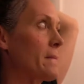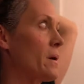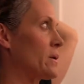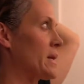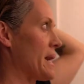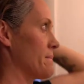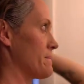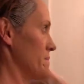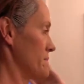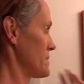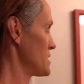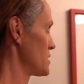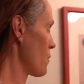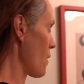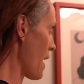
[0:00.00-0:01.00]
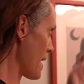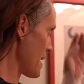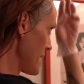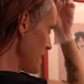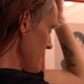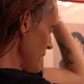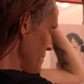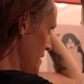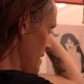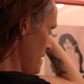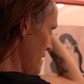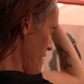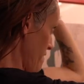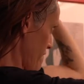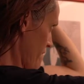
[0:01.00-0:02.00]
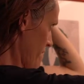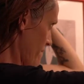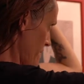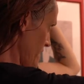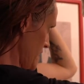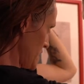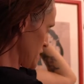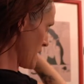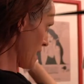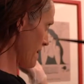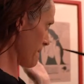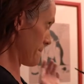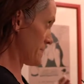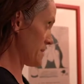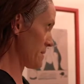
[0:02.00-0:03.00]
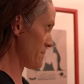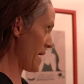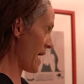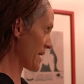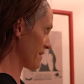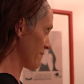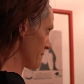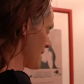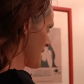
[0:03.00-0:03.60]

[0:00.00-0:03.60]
Okay, so I am gonna finish up the back of my